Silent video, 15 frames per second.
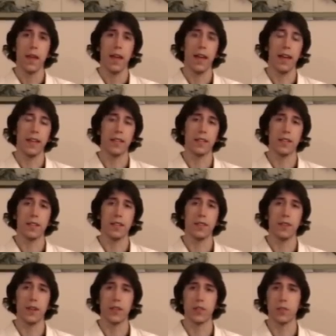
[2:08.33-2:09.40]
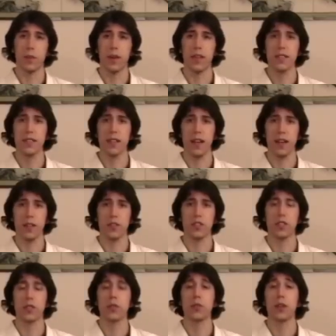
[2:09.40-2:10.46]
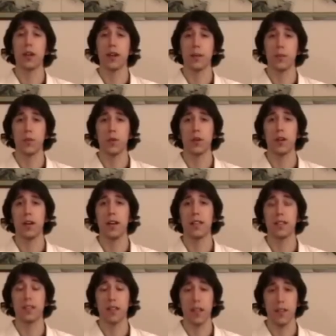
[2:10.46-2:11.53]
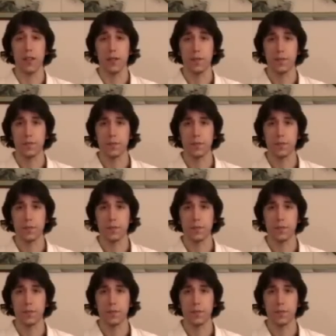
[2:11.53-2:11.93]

and the founder of my style, Shigeru Nakamura, as another.